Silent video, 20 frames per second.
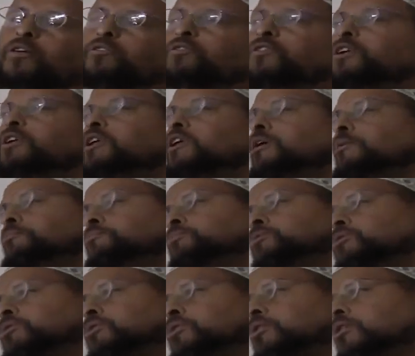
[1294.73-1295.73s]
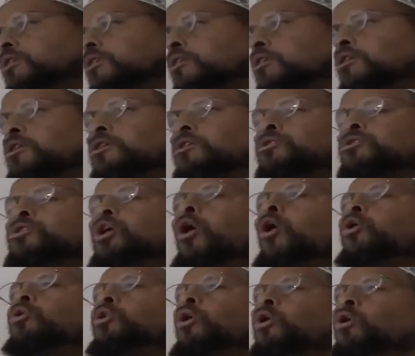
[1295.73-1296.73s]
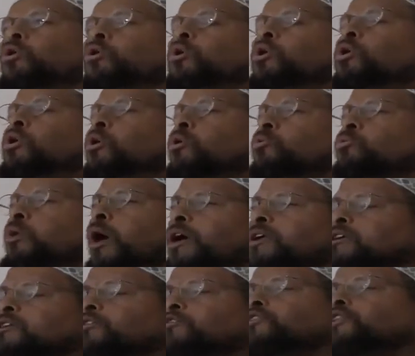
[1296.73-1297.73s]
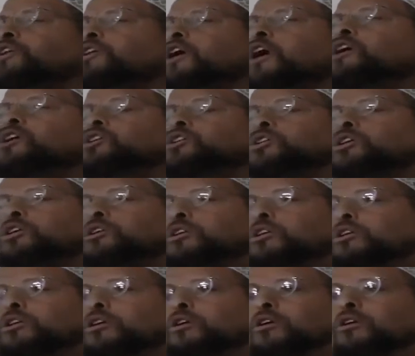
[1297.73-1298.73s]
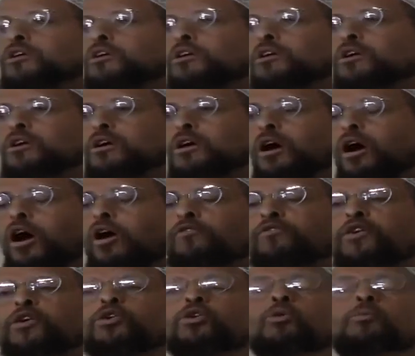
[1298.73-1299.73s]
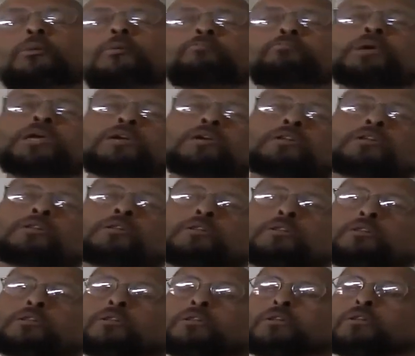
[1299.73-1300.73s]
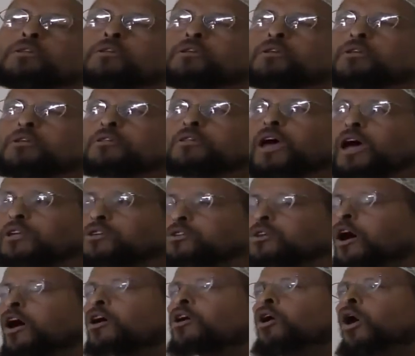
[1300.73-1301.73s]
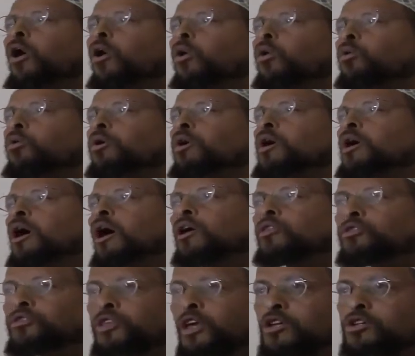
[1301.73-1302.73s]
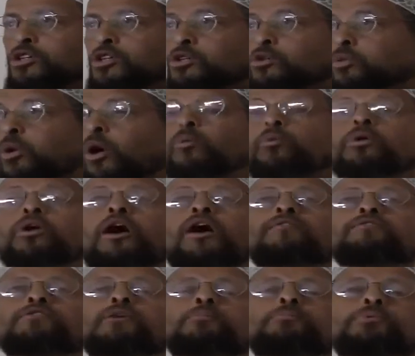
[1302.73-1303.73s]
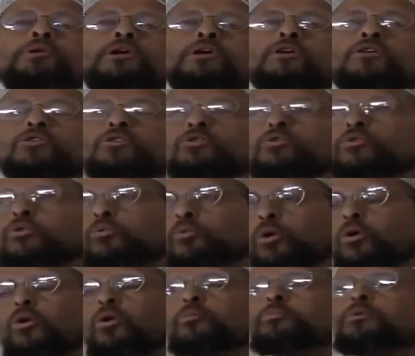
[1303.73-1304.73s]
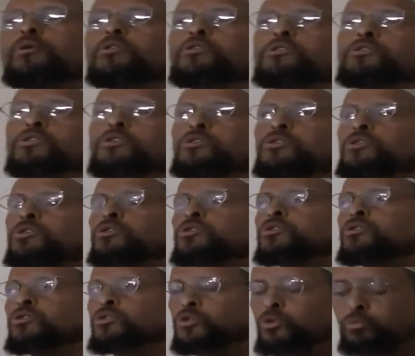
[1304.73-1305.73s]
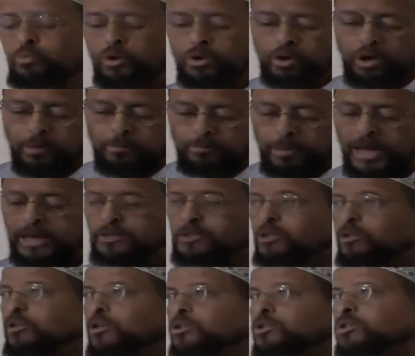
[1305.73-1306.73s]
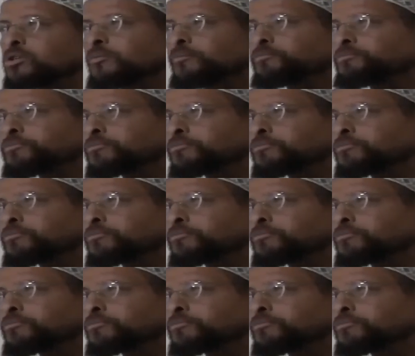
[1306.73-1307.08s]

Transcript: of the limbs. Total rectification of the human being. That's our goal. And this is what we have to bring into the world, brothers and sisters. And we'll come back to this.